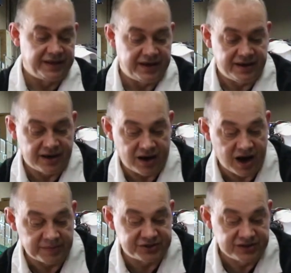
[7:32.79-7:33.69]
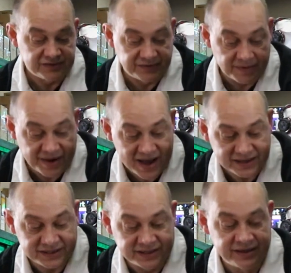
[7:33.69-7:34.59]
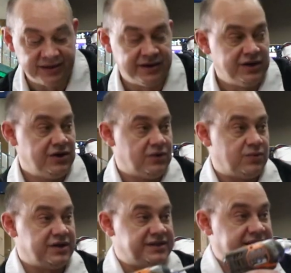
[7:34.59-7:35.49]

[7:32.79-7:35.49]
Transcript: of the options for the box was